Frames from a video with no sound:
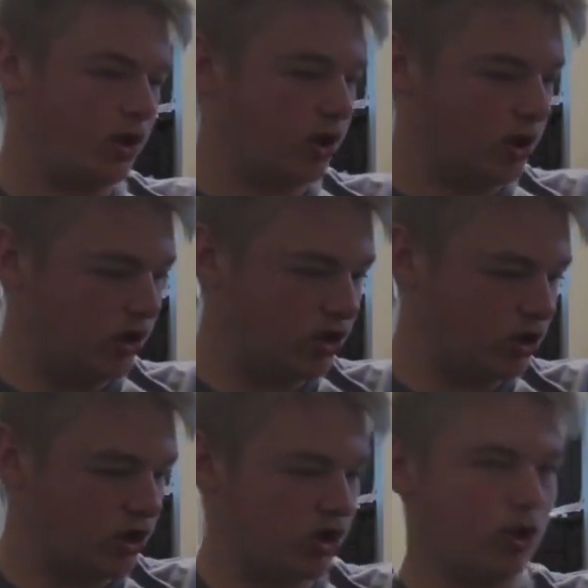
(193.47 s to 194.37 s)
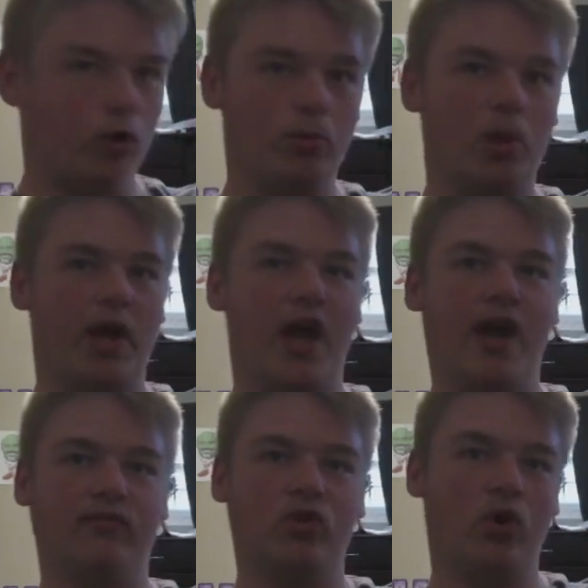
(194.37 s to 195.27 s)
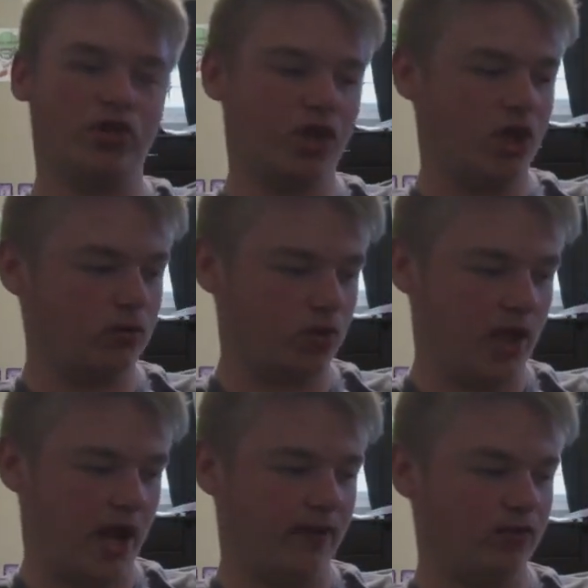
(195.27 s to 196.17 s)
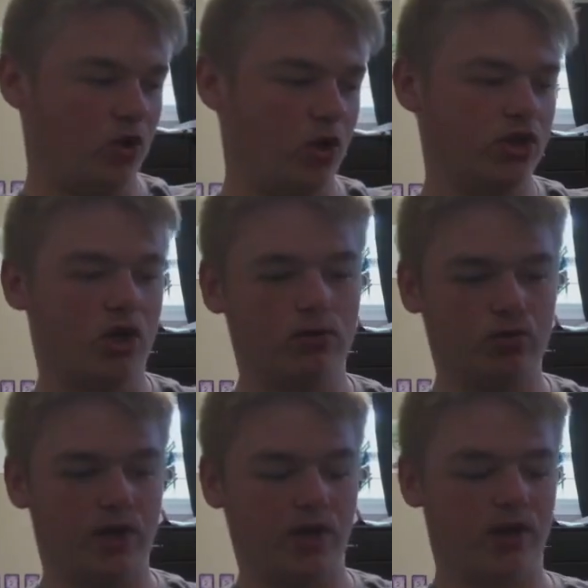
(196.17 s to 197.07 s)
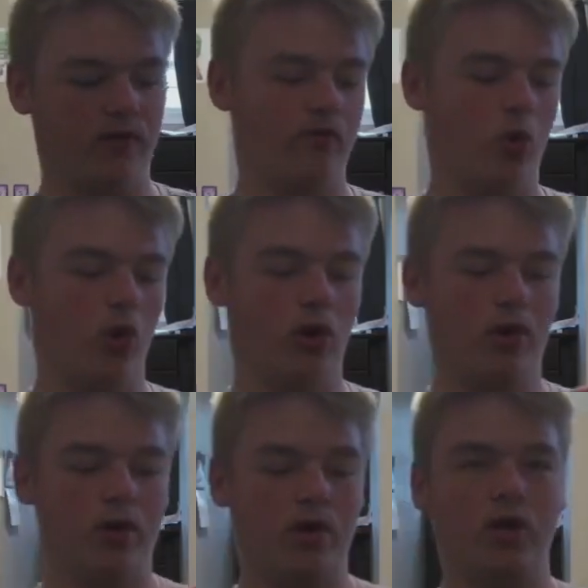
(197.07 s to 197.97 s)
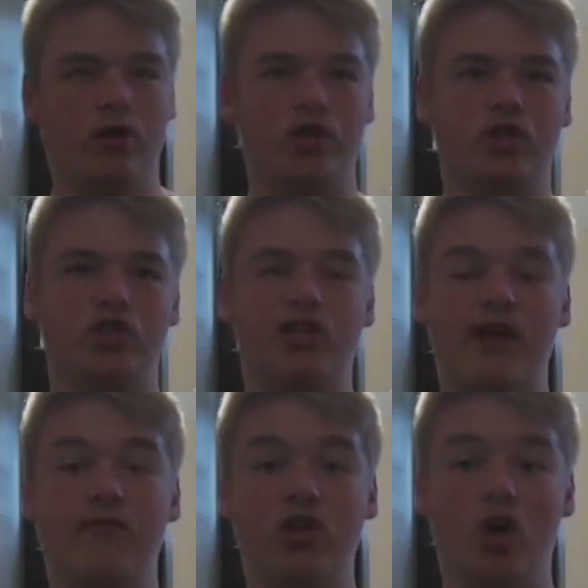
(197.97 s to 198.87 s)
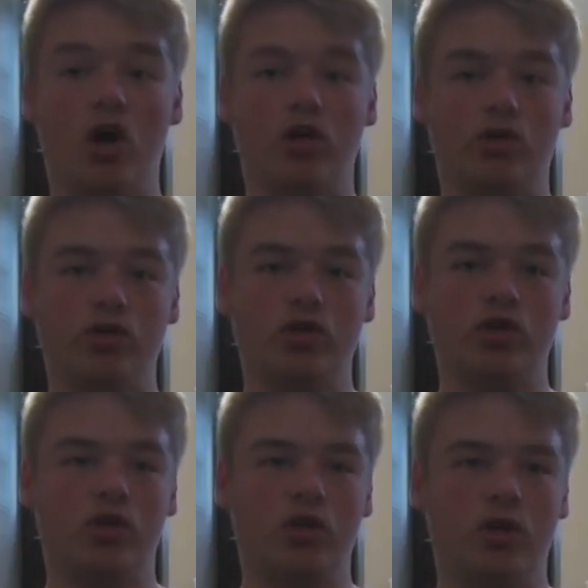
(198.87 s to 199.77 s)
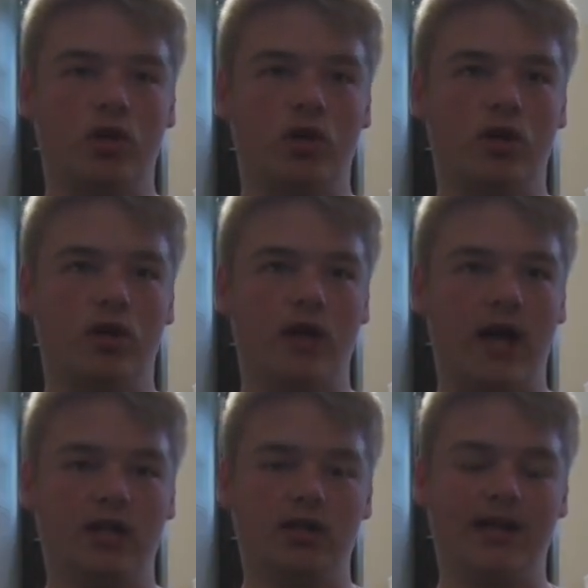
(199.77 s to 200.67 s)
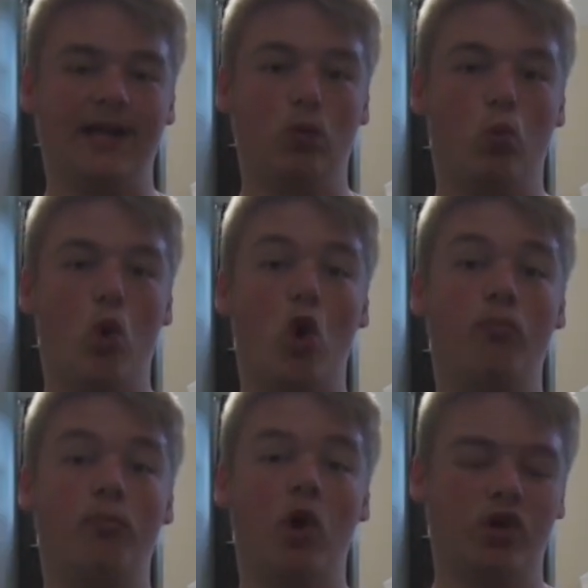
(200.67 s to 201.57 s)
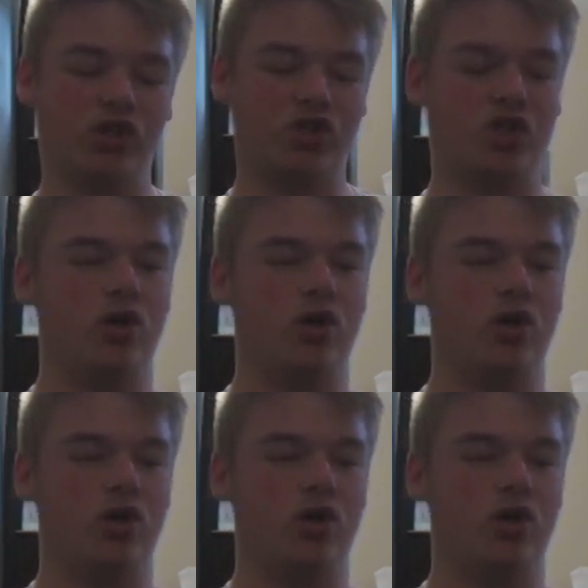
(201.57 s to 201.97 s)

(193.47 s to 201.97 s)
These are just the normal, like, half darts. It comes with half darts. It comes with, I think, 4. This is $7 at Little Walmart.